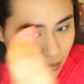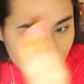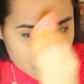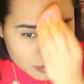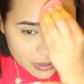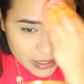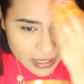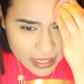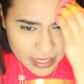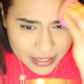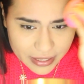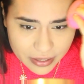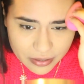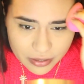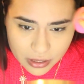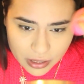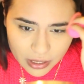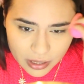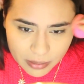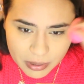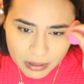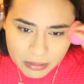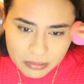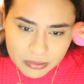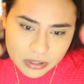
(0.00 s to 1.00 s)
But I know a
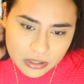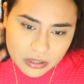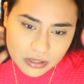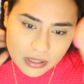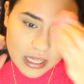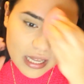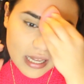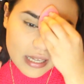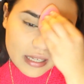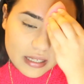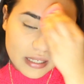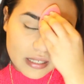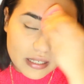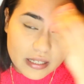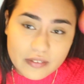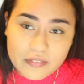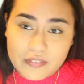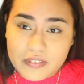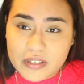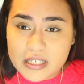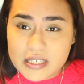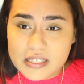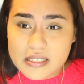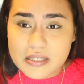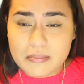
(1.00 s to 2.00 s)
lot of people do that, and
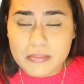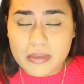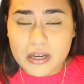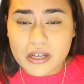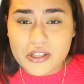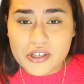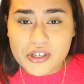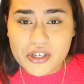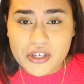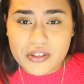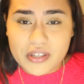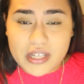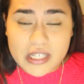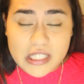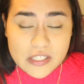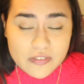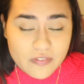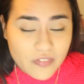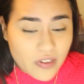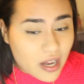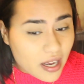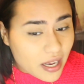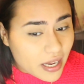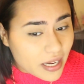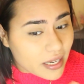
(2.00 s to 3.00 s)
if it doesn't bother you, that's
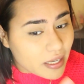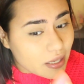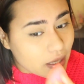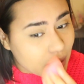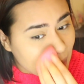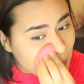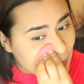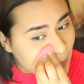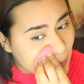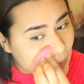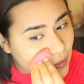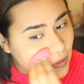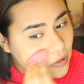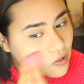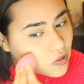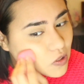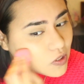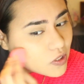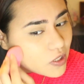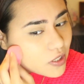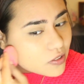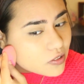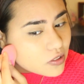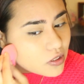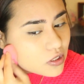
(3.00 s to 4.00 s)
fine.
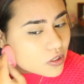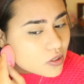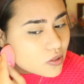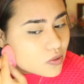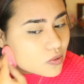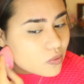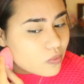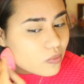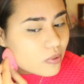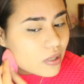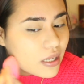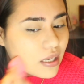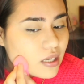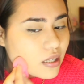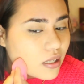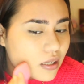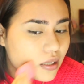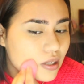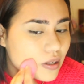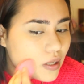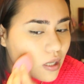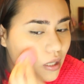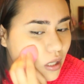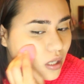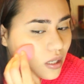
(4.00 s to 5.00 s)
You know, do what
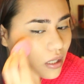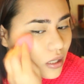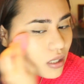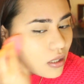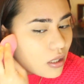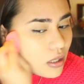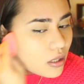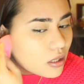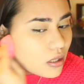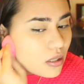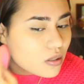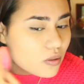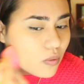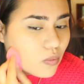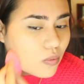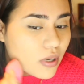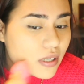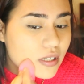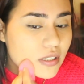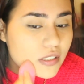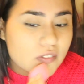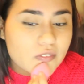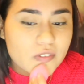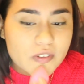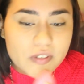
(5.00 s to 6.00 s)

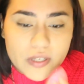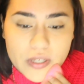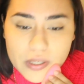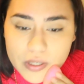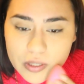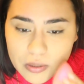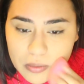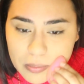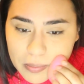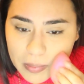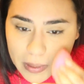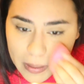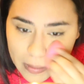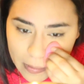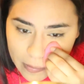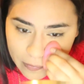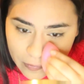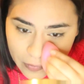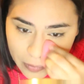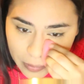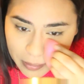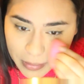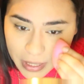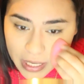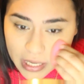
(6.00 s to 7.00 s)
works for you. But
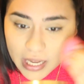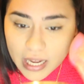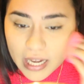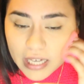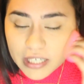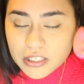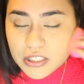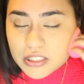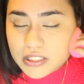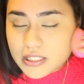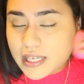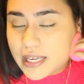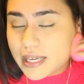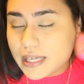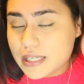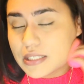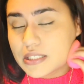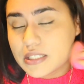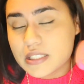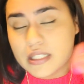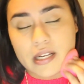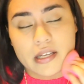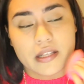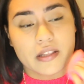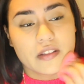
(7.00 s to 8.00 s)
for me, I just
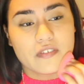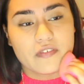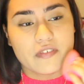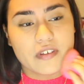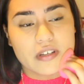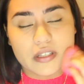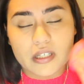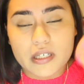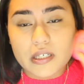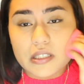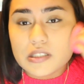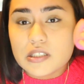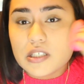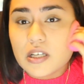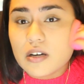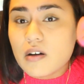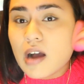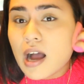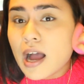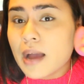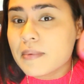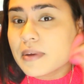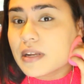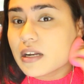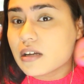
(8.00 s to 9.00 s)
can't stand the feeling. So,
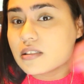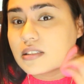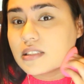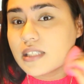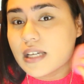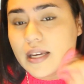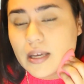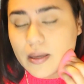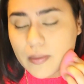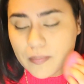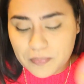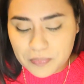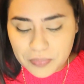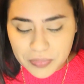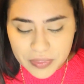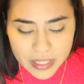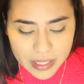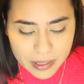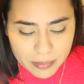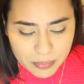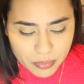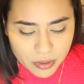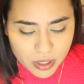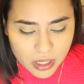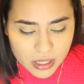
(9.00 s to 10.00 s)
I mean, I'll take
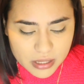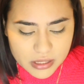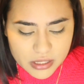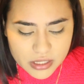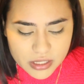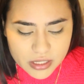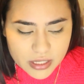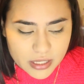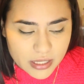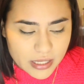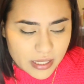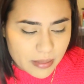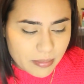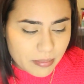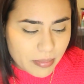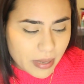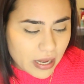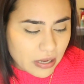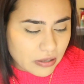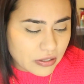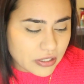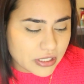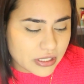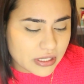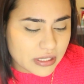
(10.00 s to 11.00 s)
like bronzer and
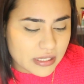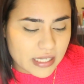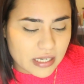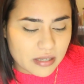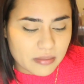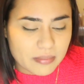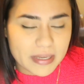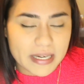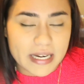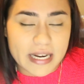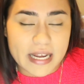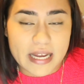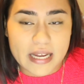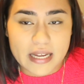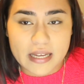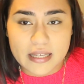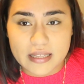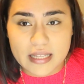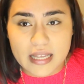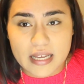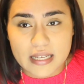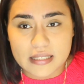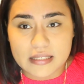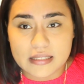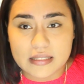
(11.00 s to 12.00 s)
powders down my neck.
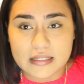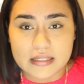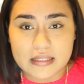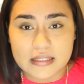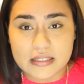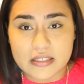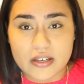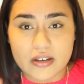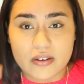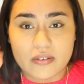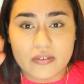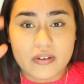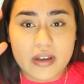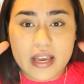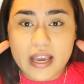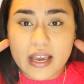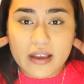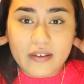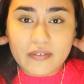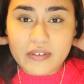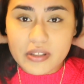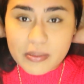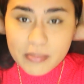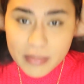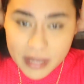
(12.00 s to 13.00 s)
That's
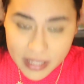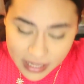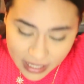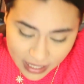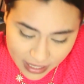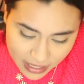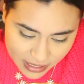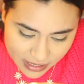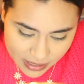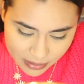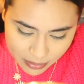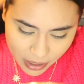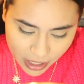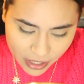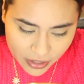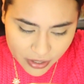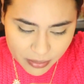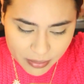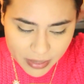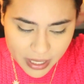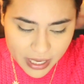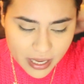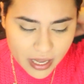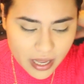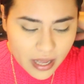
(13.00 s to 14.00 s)
okay with me. That doesn't bother
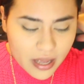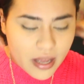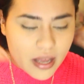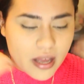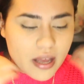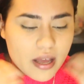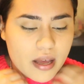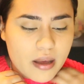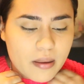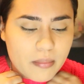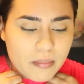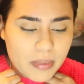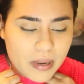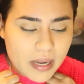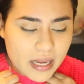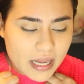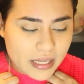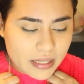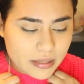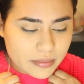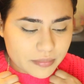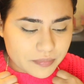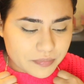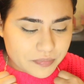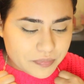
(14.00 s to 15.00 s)
me.
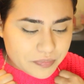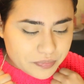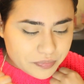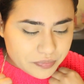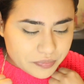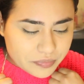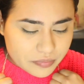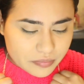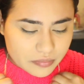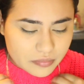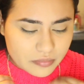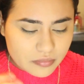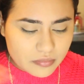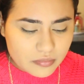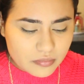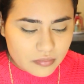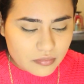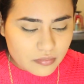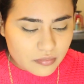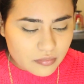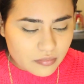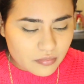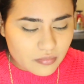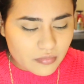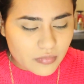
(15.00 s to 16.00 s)
But
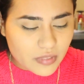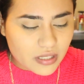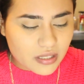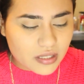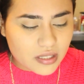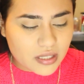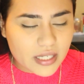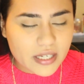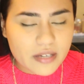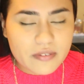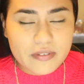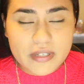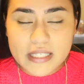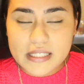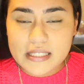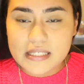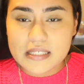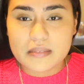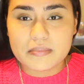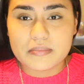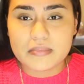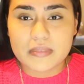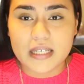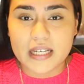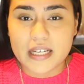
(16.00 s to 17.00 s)
liquids,
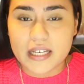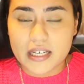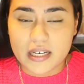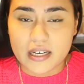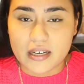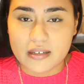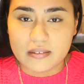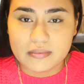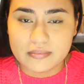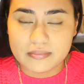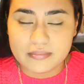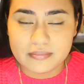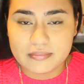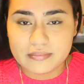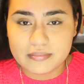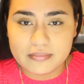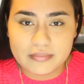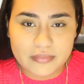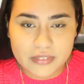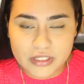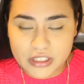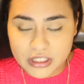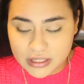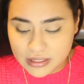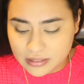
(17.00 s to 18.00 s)
I'm like, no.
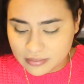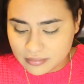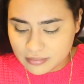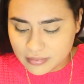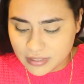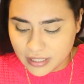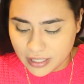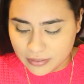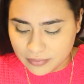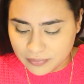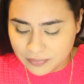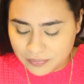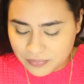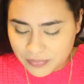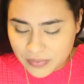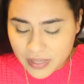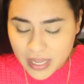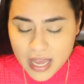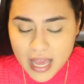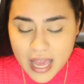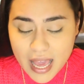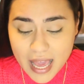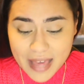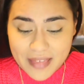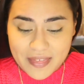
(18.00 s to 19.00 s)
Just no.
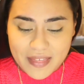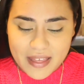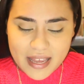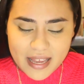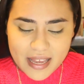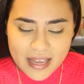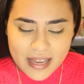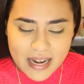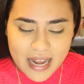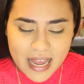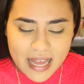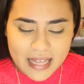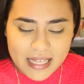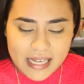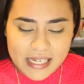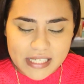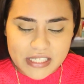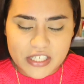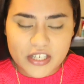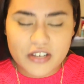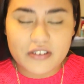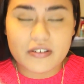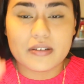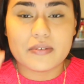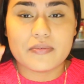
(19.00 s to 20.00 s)
And then I like
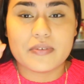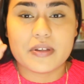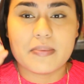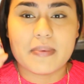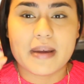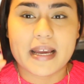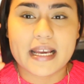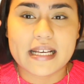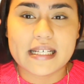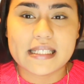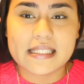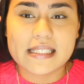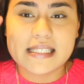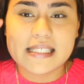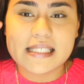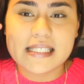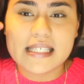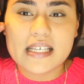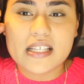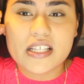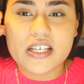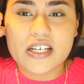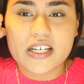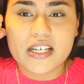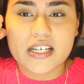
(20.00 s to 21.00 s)
to go in with my
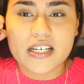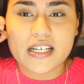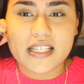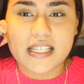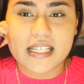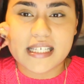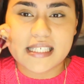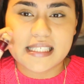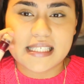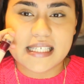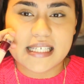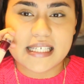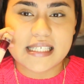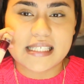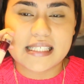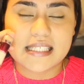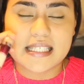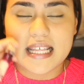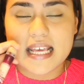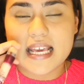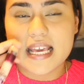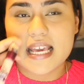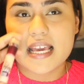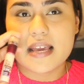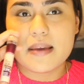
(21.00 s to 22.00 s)
concealer. This is
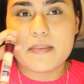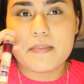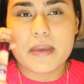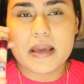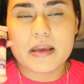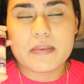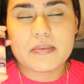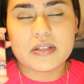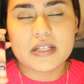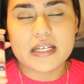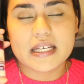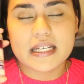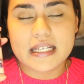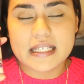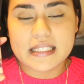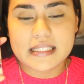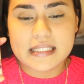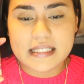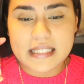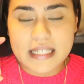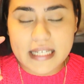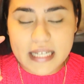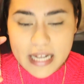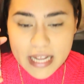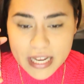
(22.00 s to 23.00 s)
the Maybelline
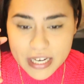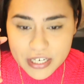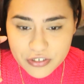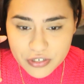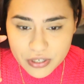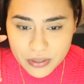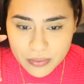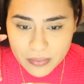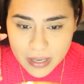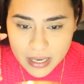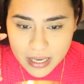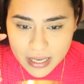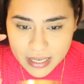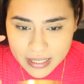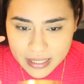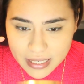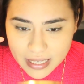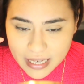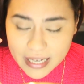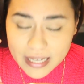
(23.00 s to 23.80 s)
Instant Age Rewind.